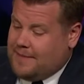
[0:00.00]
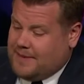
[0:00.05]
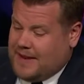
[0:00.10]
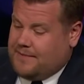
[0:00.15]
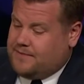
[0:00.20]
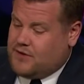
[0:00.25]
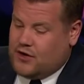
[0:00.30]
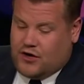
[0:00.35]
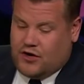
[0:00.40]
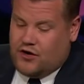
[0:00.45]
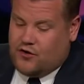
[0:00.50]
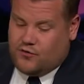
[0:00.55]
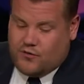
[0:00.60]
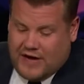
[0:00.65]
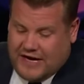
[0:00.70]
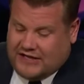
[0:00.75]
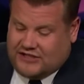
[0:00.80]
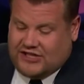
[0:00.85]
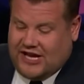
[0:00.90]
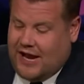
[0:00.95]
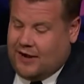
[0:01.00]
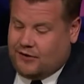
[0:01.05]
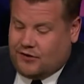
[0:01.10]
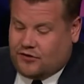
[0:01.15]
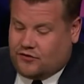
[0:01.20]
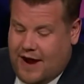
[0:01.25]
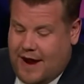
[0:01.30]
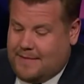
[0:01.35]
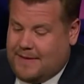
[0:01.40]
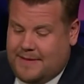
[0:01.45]
Deciding that you're just
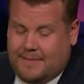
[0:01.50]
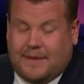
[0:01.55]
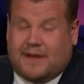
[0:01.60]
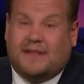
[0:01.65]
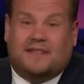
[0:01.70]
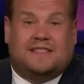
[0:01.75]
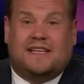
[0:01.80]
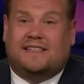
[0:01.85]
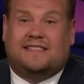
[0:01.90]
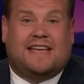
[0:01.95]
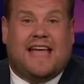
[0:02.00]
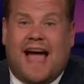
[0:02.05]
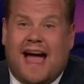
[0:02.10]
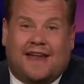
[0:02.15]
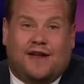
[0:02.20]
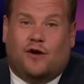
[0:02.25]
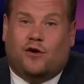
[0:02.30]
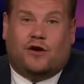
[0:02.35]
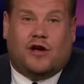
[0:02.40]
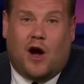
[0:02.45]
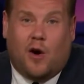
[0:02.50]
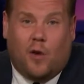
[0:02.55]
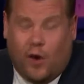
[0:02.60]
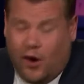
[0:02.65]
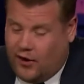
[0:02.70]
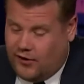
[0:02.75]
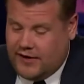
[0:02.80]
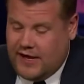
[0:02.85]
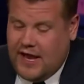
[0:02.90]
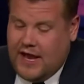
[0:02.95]
going to grab it. You're going to reach out
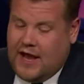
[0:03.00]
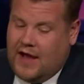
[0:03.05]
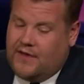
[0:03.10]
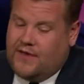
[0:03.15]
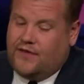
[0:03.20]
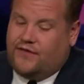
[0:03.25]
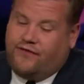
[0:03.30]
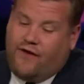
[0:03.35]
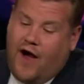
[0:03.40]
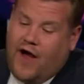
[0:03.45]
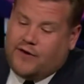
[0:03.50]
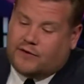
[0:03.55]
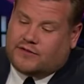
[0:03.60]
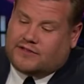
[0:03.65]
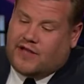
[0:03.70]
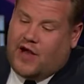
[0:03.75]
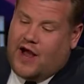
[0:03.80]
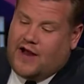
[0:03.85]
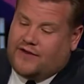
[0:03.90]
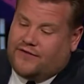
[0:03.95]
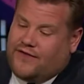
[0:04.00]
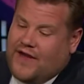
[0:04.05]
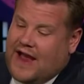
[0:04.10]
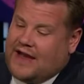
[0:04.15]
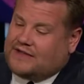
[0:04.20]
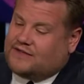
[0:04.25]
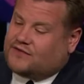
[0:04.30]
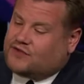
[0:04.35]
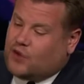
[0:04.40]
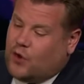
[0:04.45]
and grab it because this cannot go
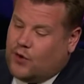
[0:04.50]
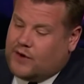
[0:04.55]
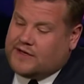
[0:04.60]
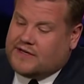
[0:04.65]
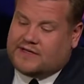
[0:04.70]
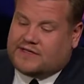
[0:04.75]
on.